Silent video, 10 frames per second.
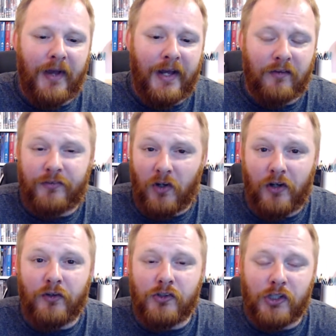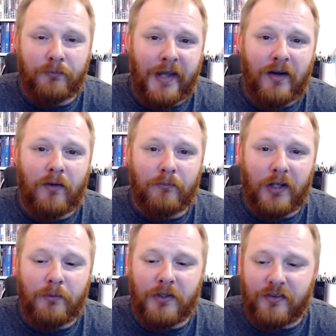I've got a new job now. I'm
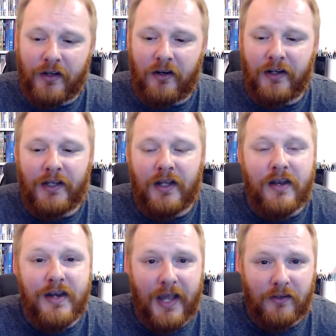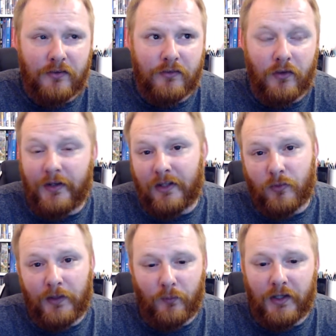going to be starting not
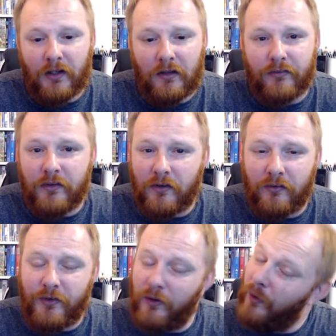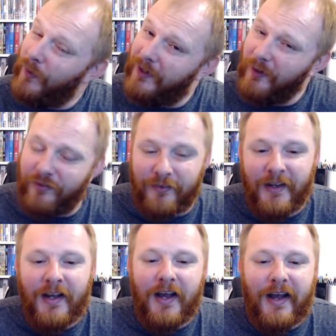next week, the week after, so I've still got a week off,
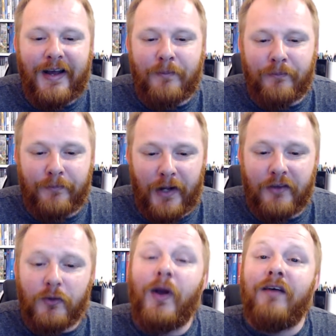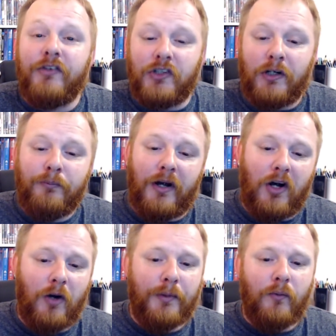but I do have a job.
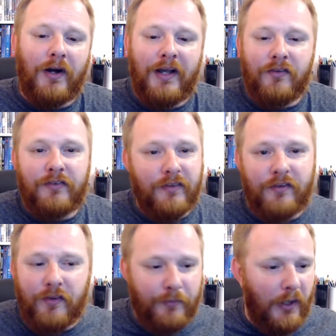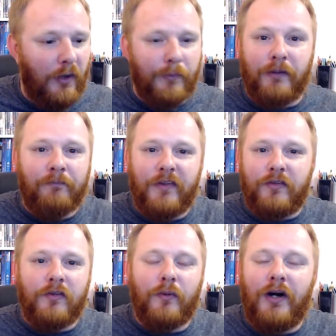Hobby wise, this is my hobby.
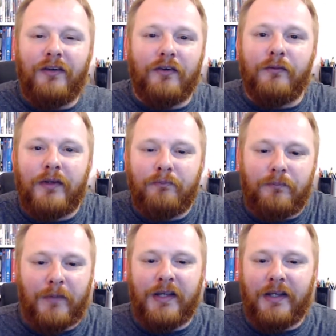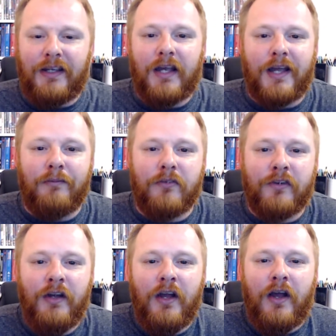This is what I do: making
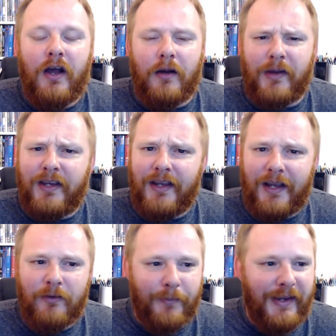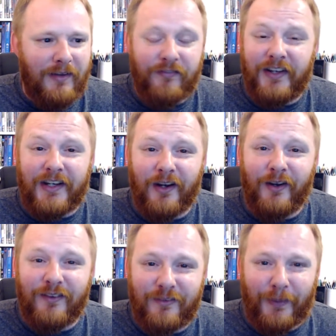games, making
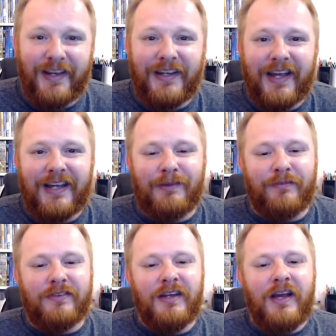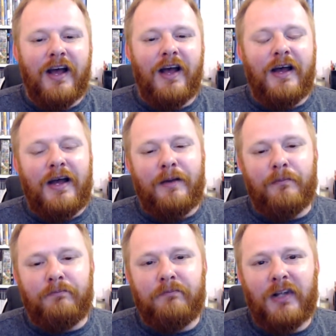videos, playing games.
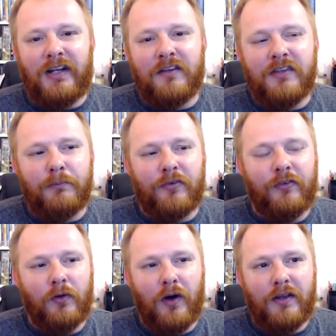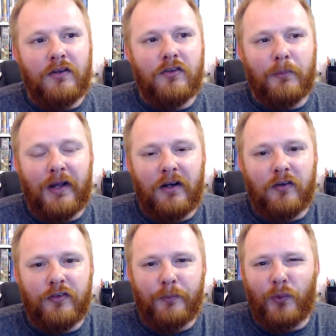Like I said before, I used to play a
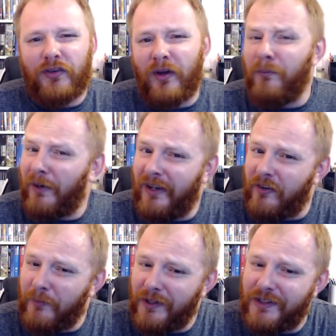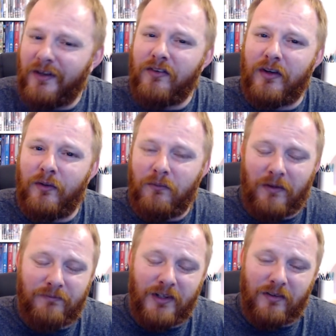lot of football. I don't play as much now as I
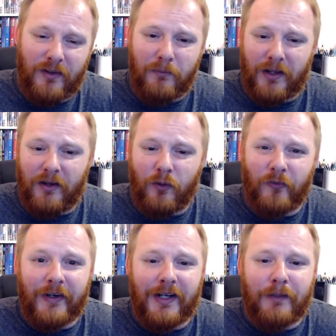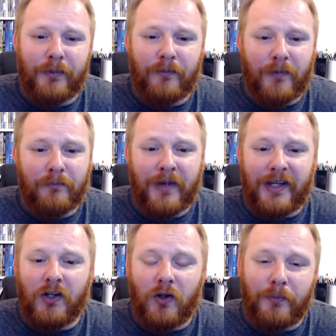don't play at all really, but my
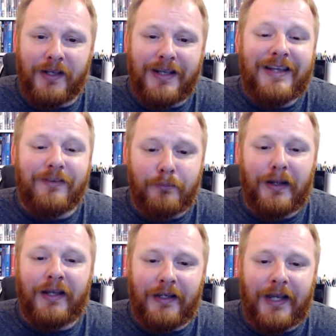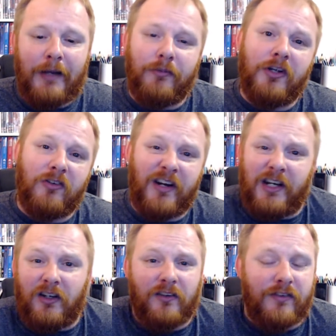main hobby is playing games and
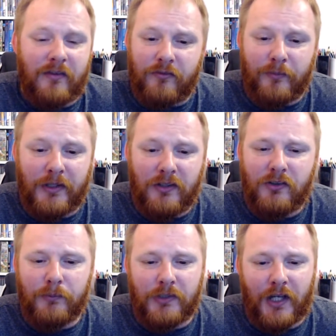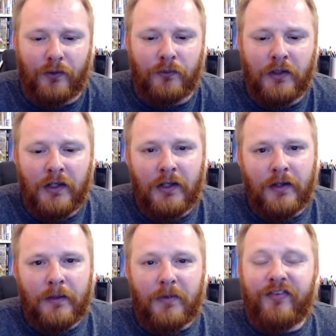creating content for my YouTube channel.
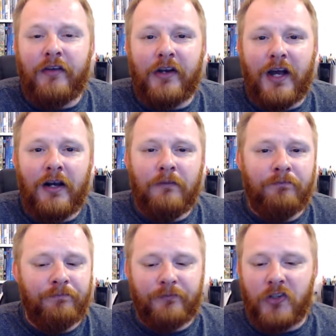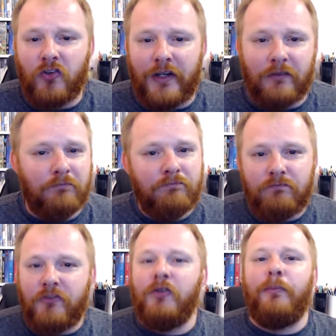My favourite colour? Green.
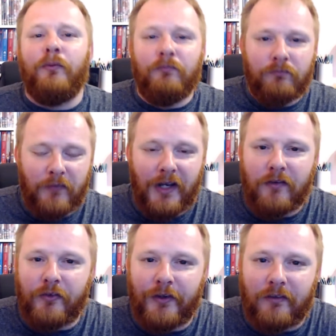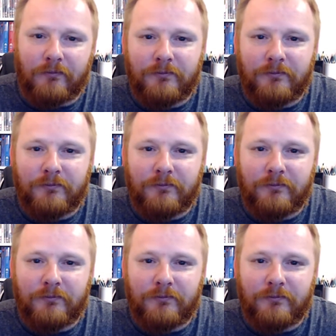Simple. I love green.